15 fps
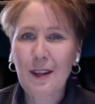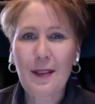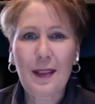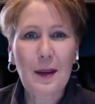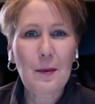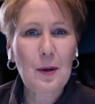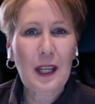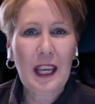
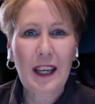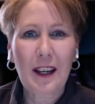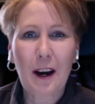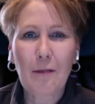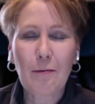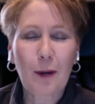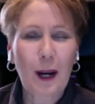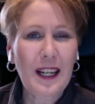Everything will kick
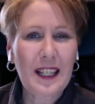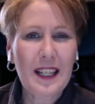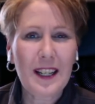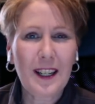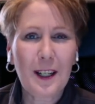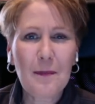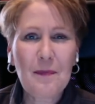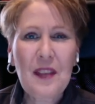off right
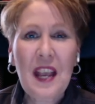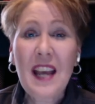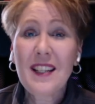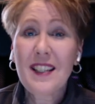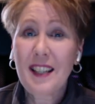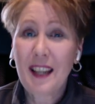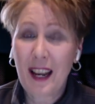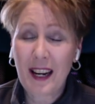here,
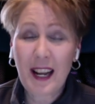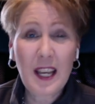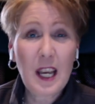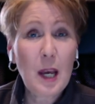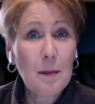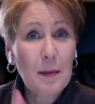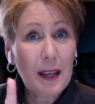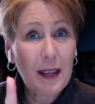10
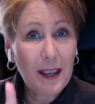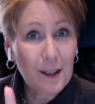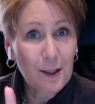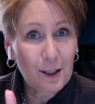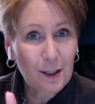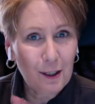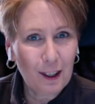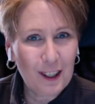a.m.
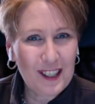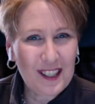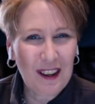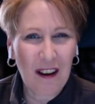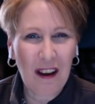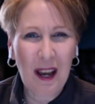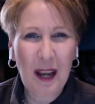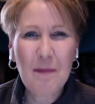Eastern
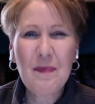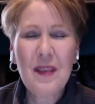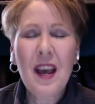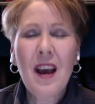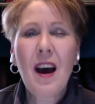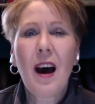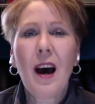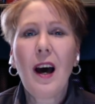time,
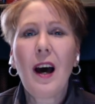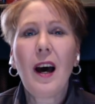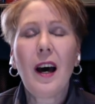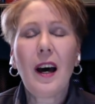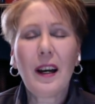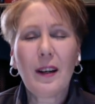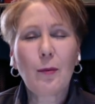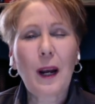
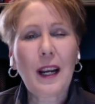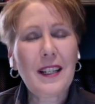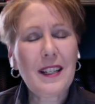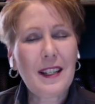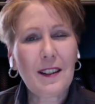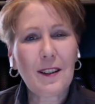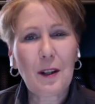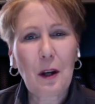right
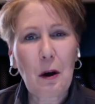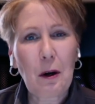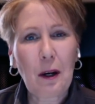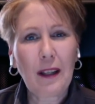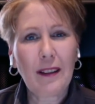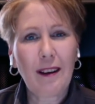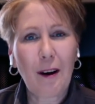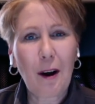here
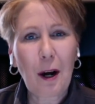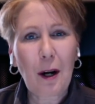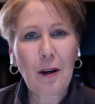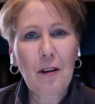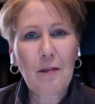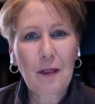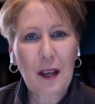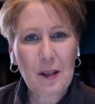on
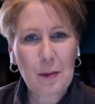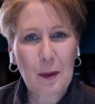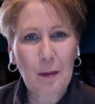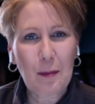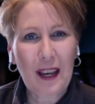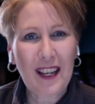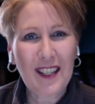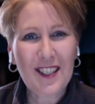our
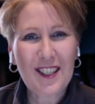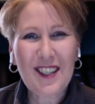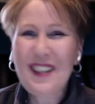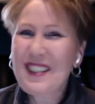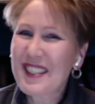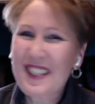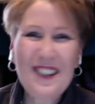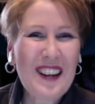Facebook page.
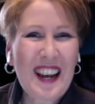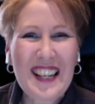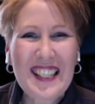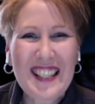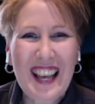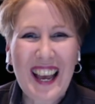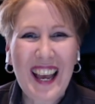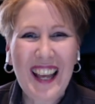See you
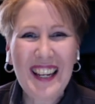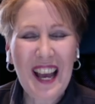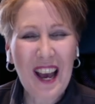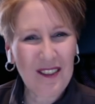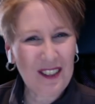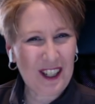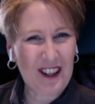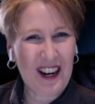guys then.
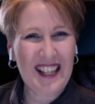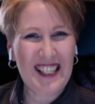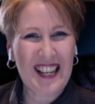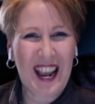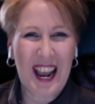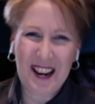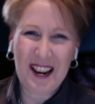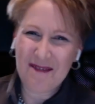Have a
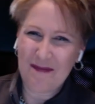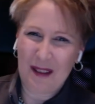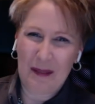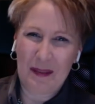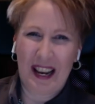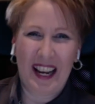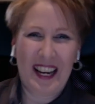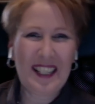great day.
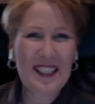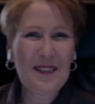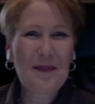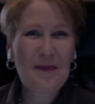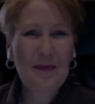Bye bye.